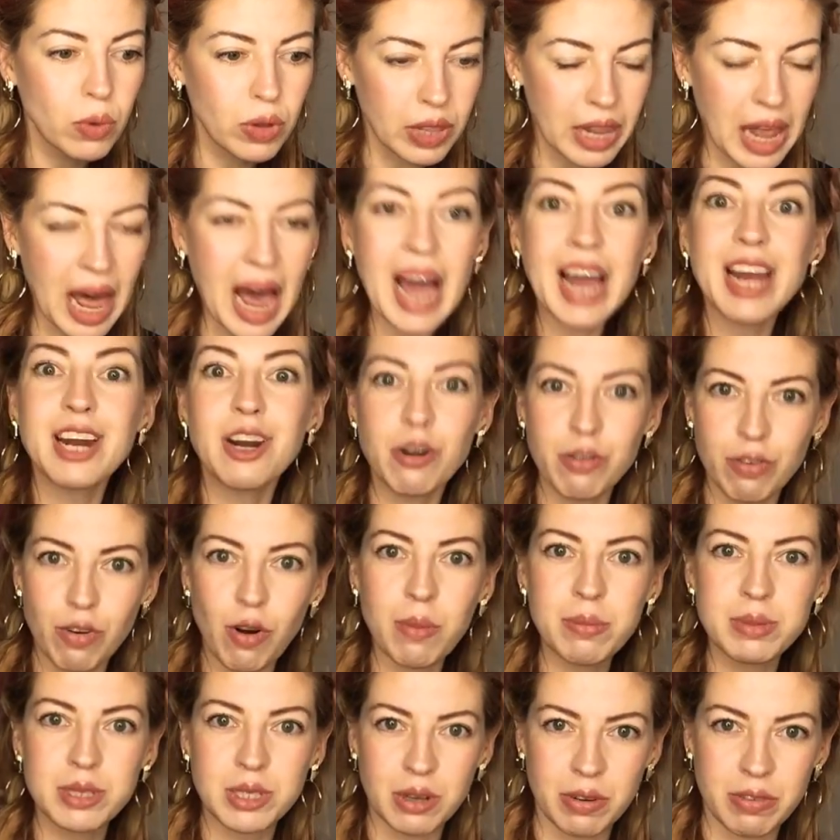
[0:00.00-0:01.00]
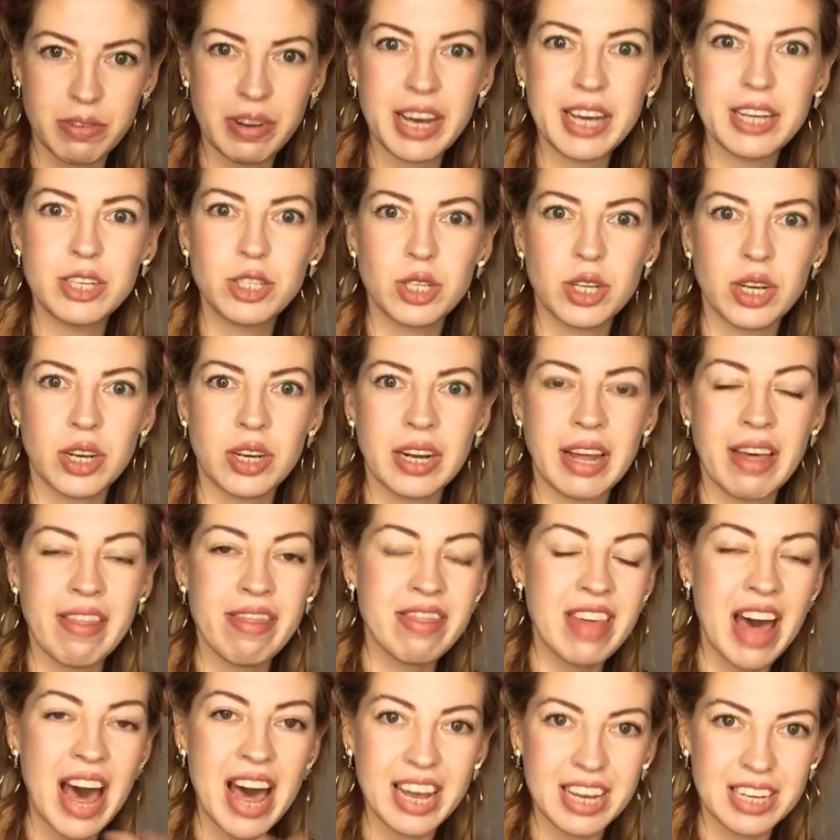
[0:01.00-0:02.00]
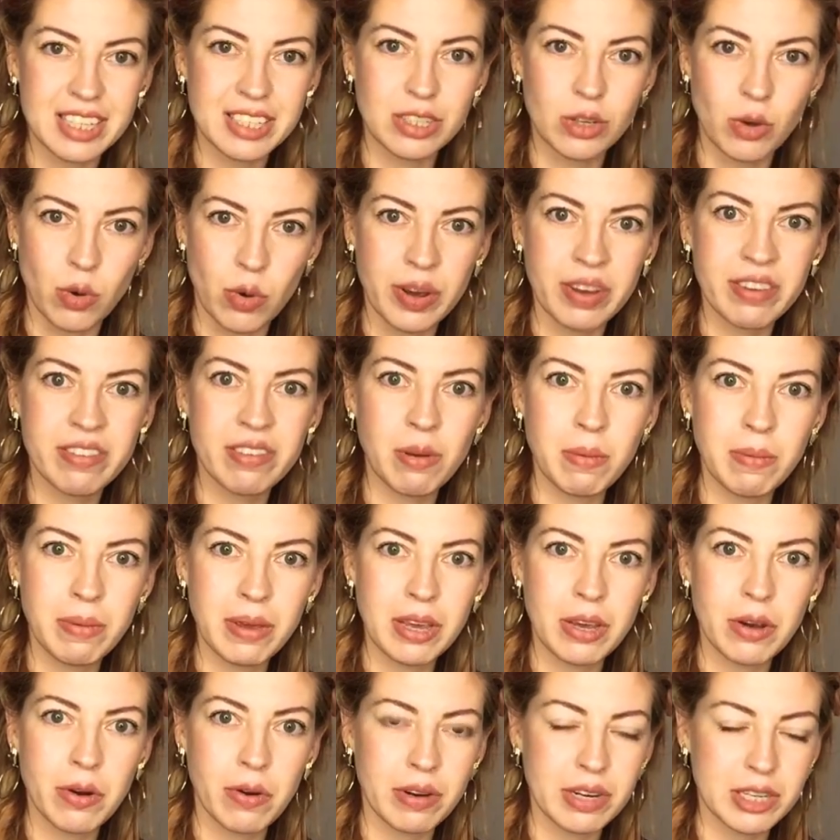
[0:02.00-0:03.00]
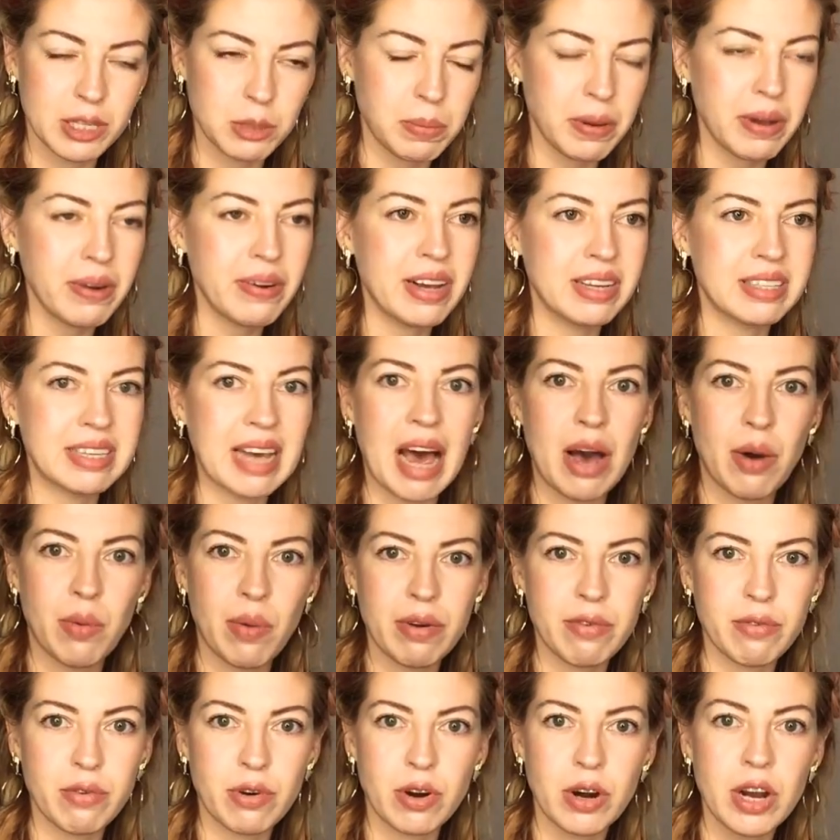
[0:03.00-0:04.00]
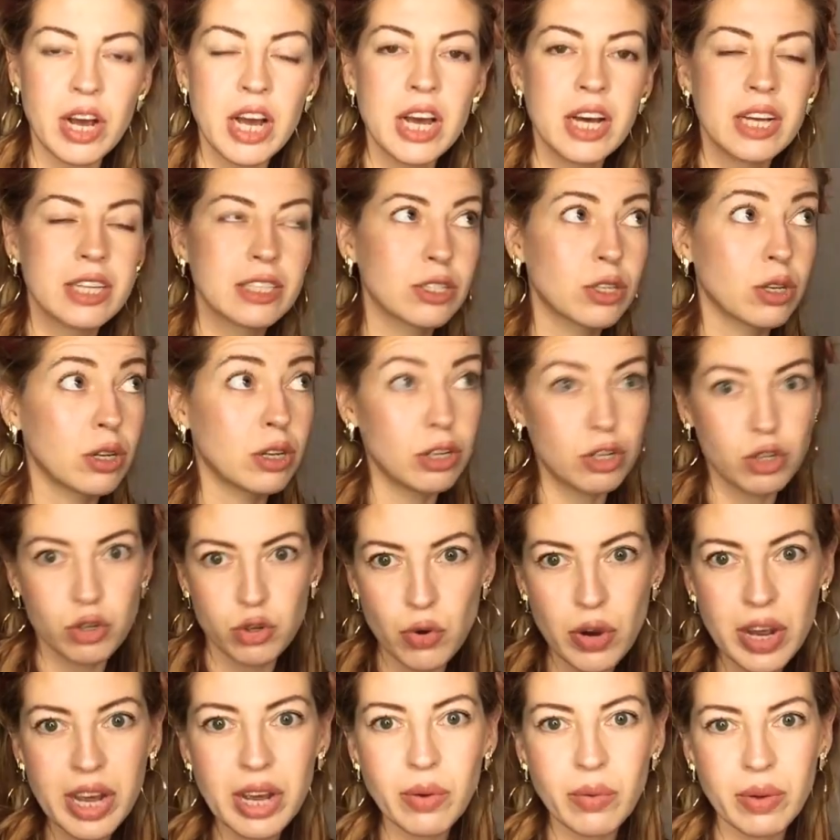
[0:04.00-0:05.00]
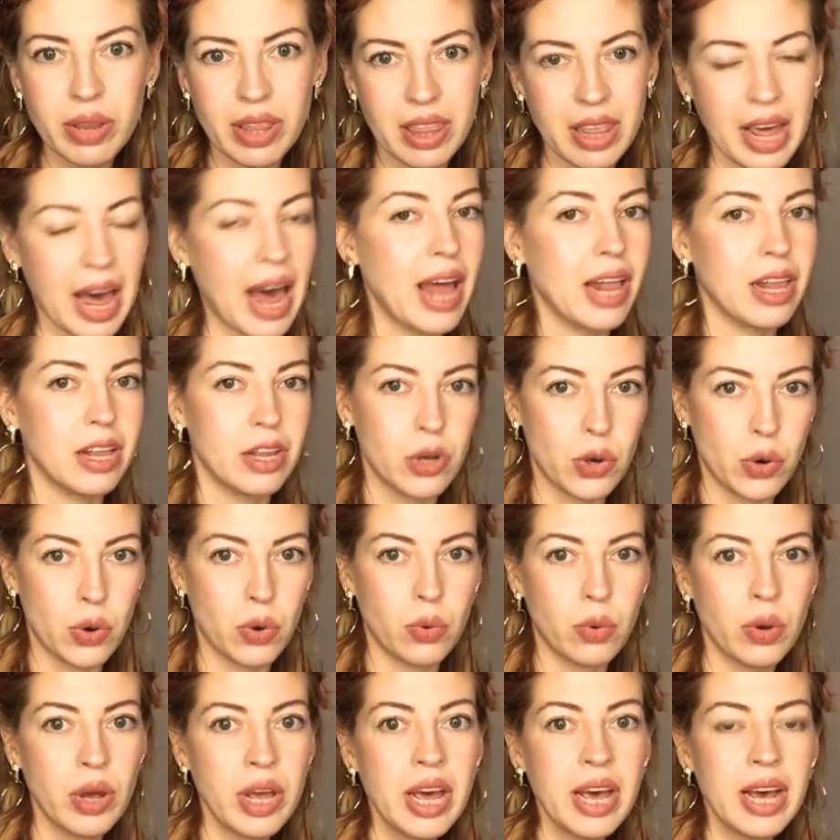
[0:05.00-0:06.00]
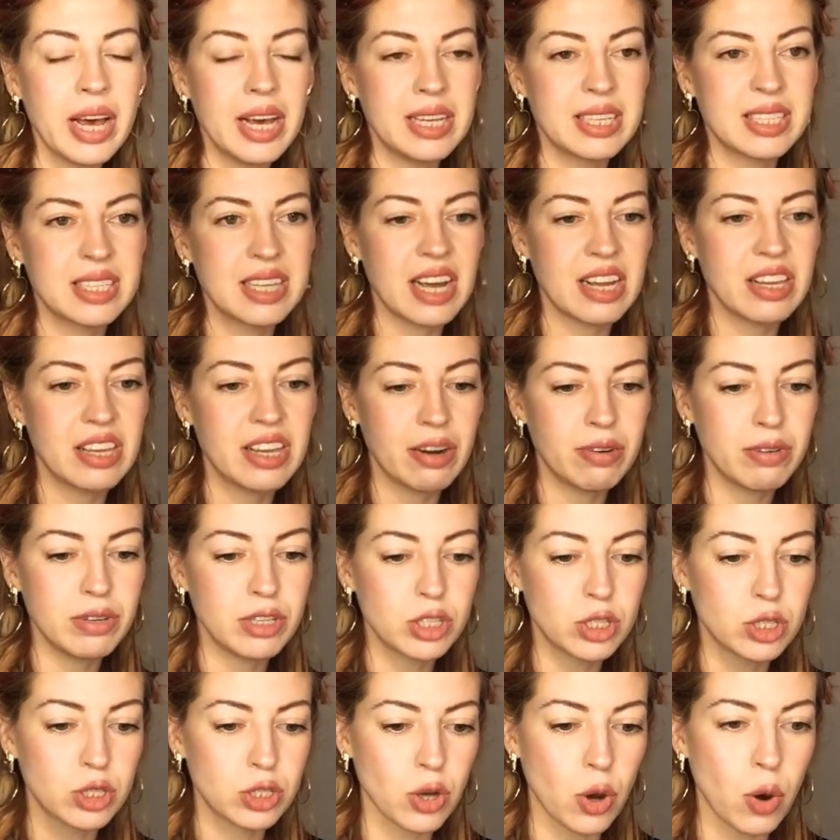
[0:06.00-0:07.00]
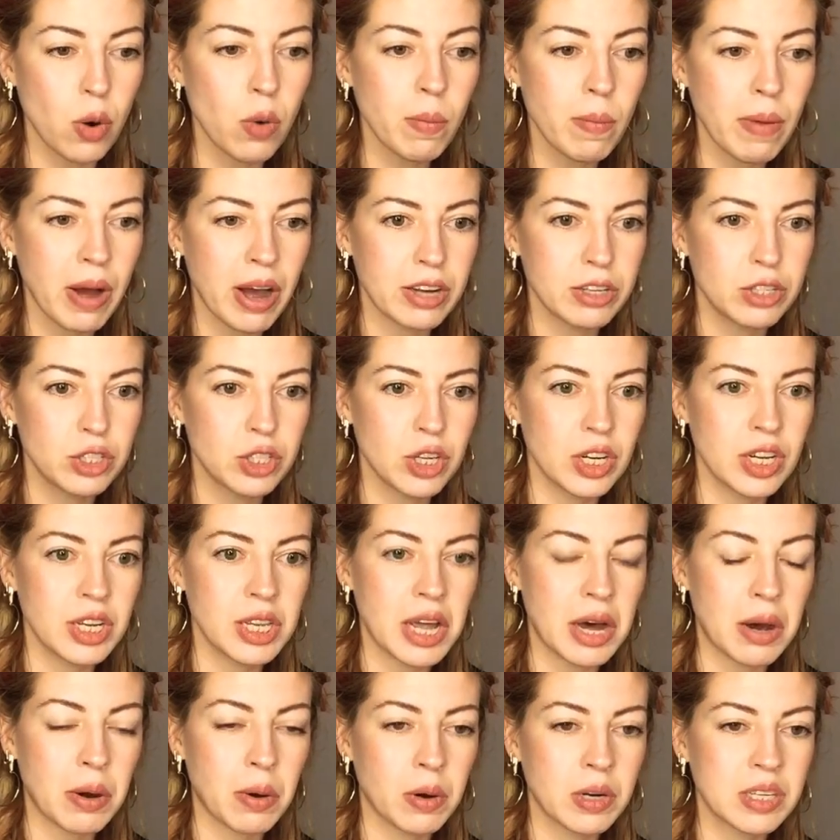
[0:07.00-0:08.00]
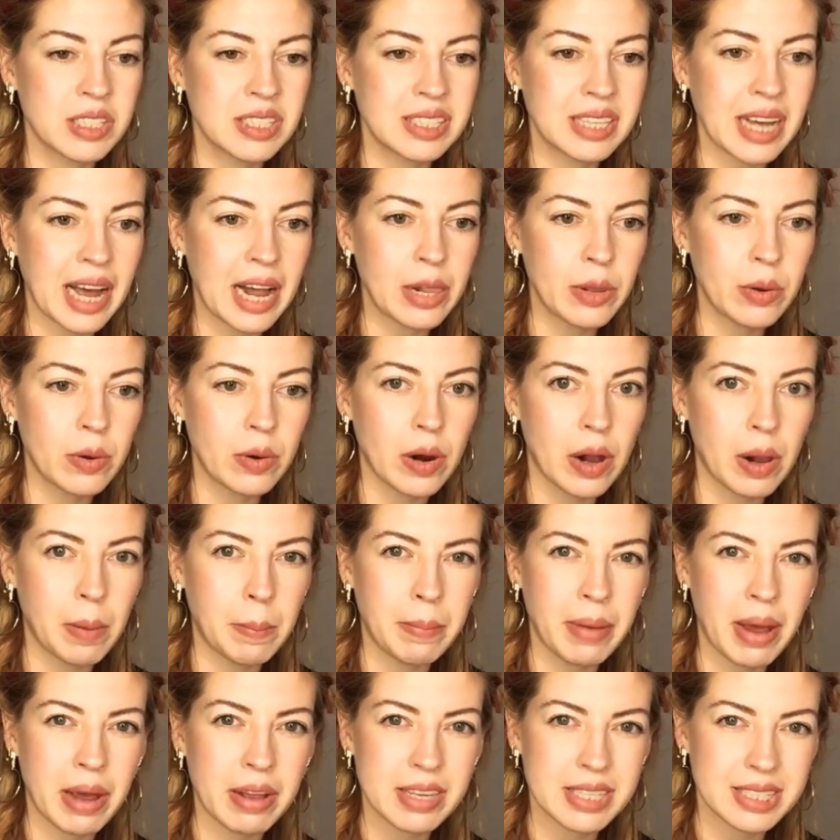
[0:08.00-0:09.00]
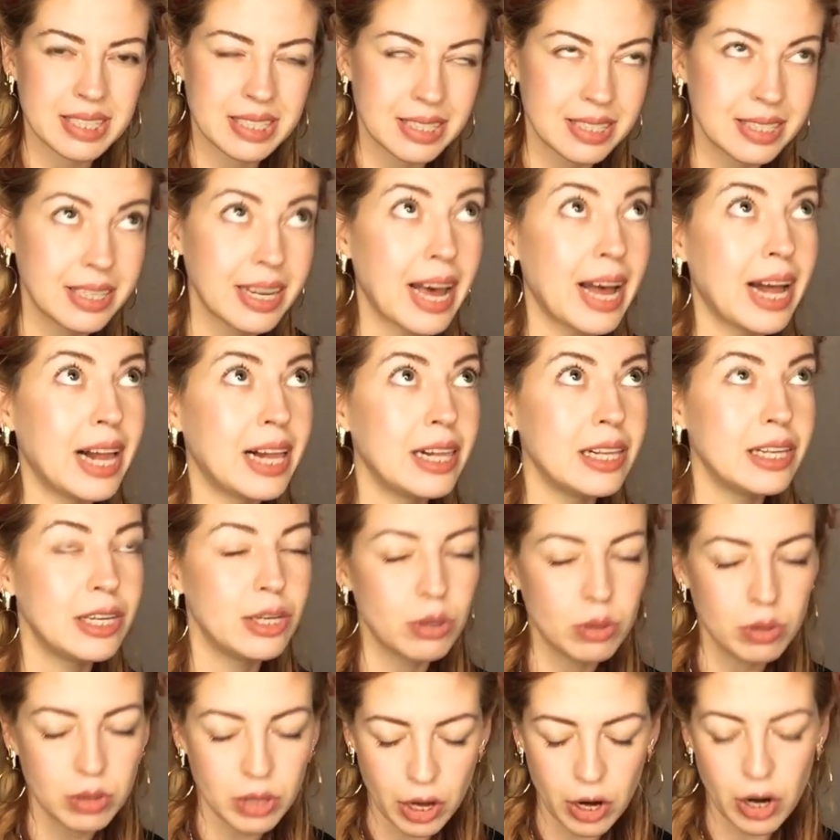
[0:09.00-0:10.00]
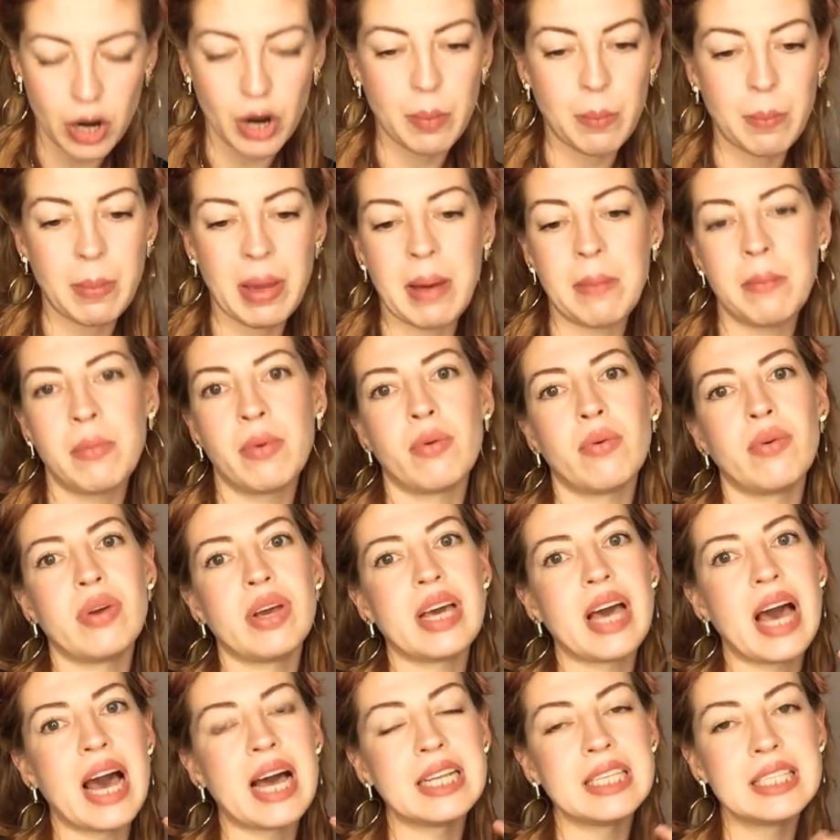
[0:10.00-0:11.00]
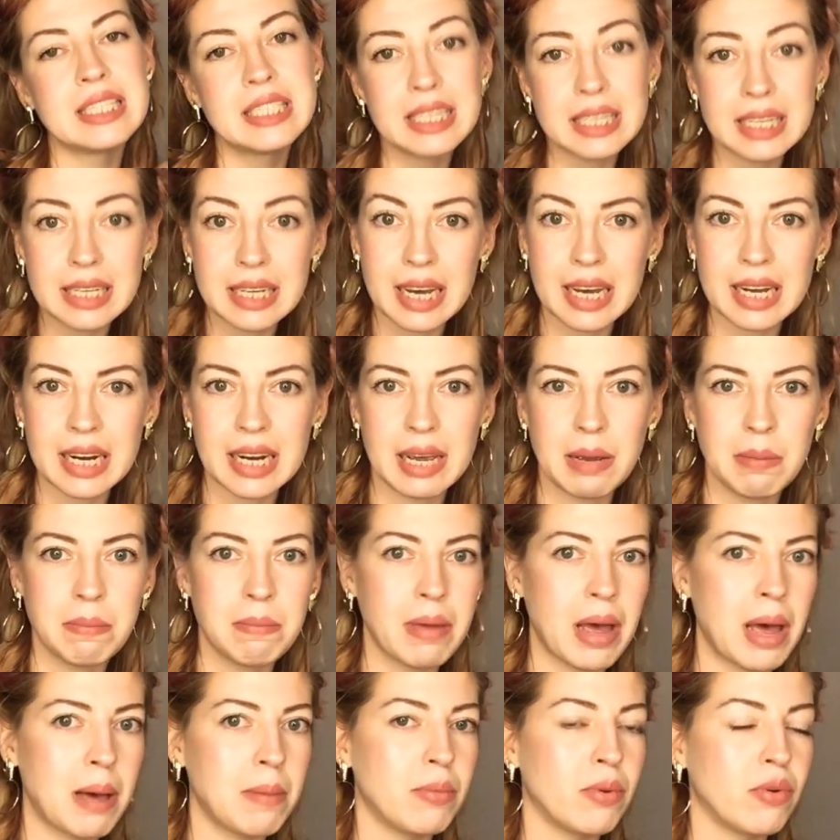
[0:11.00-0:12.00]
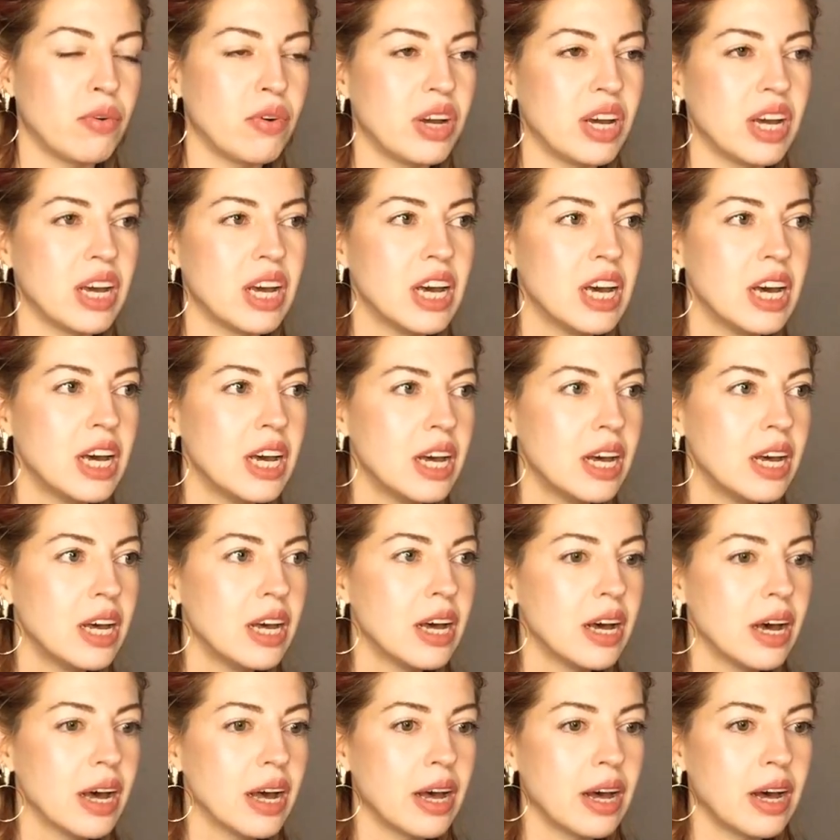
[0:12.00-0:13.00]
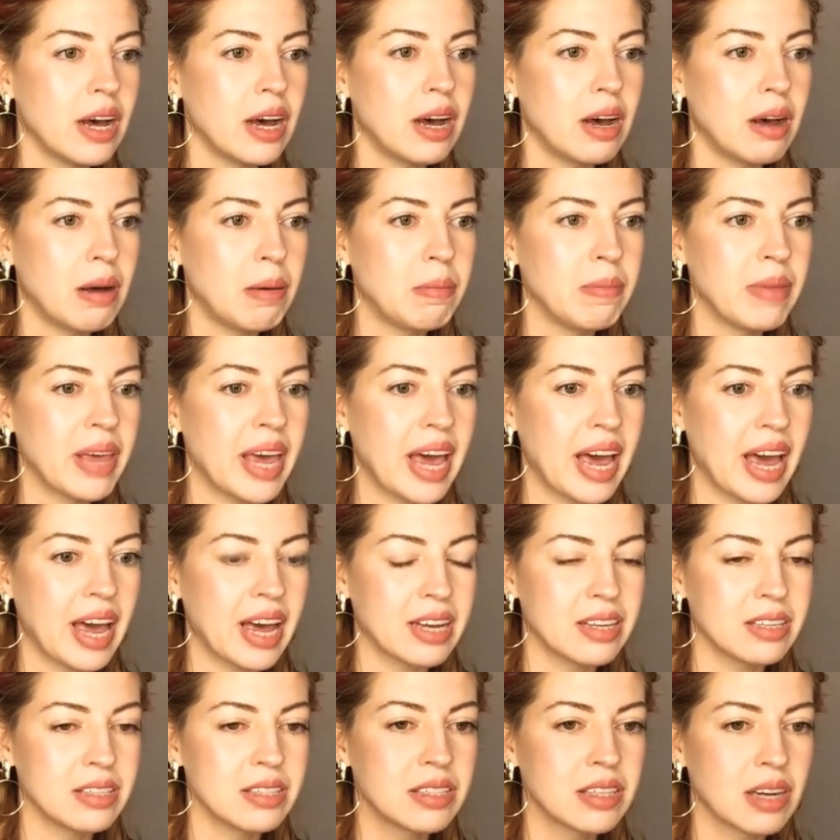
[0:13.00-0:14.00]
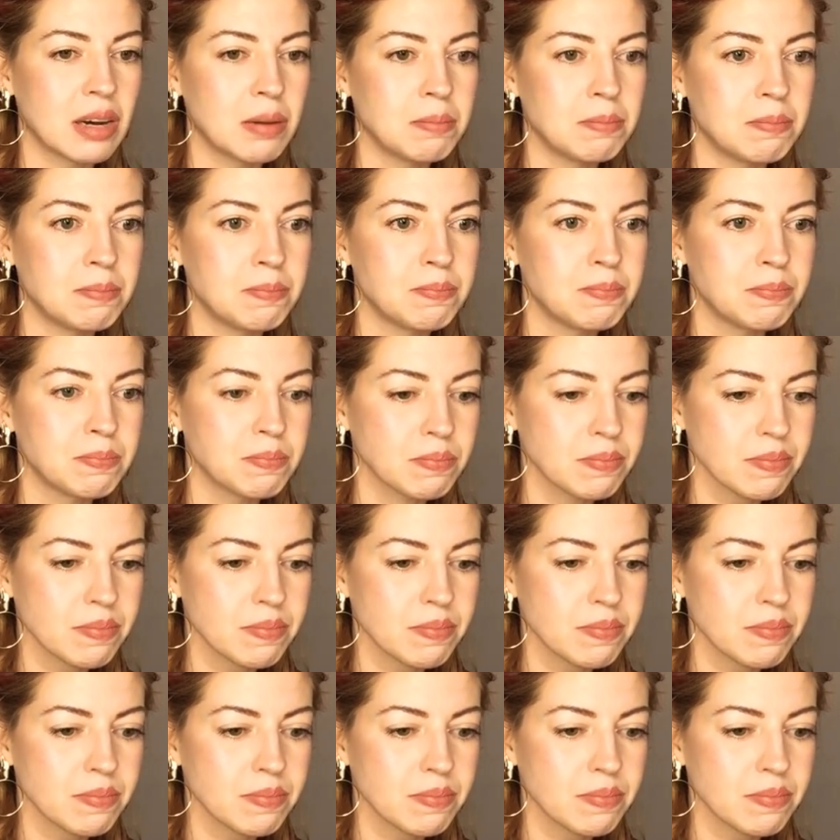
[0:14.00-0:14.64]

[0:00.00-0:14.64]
line of observation and that is going to be your experience however so the trick with that though is that there is so much in our cellular me cellular memory and dna memory um, and um,